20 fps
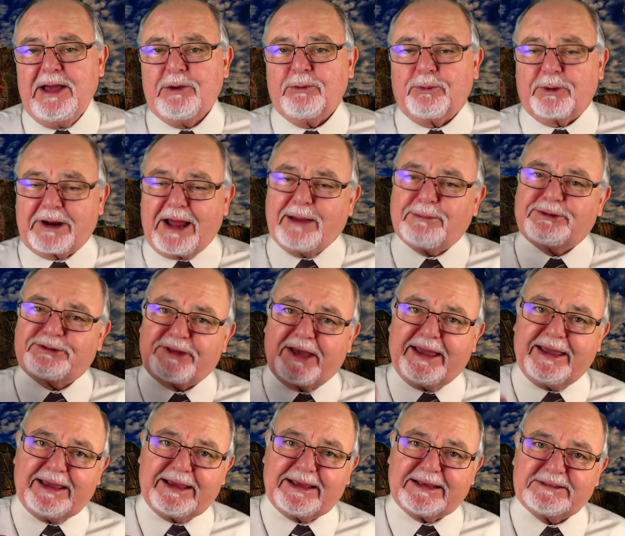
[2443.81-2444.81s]
What I'm
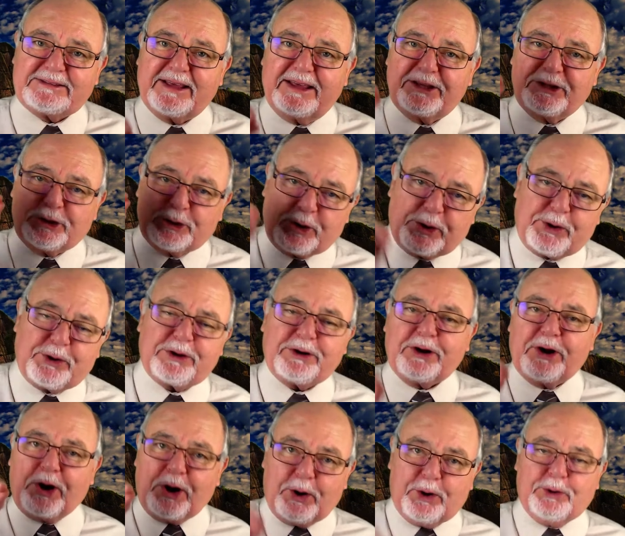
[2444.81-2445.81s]
saying is
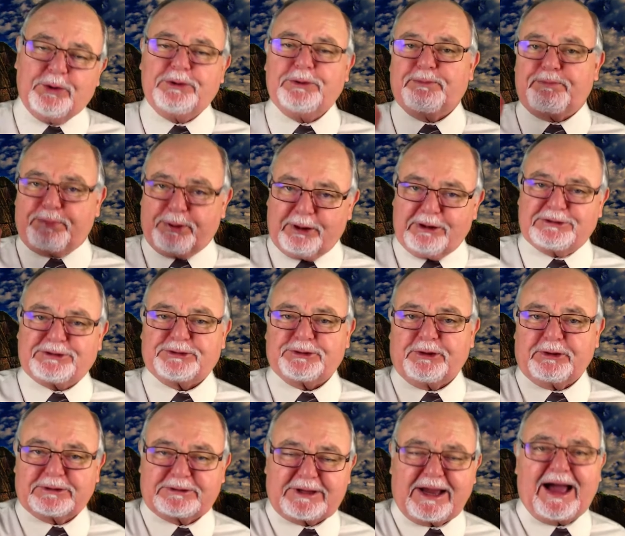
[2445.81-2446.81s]
your own
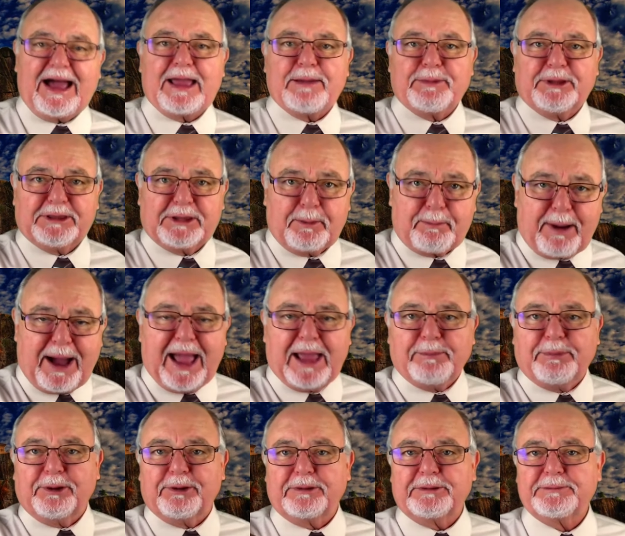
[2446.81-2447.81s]
personal time in the
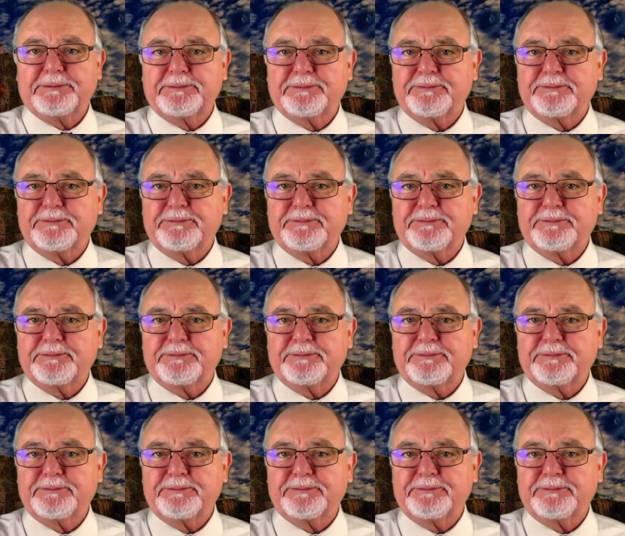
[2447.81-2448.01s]
Bible.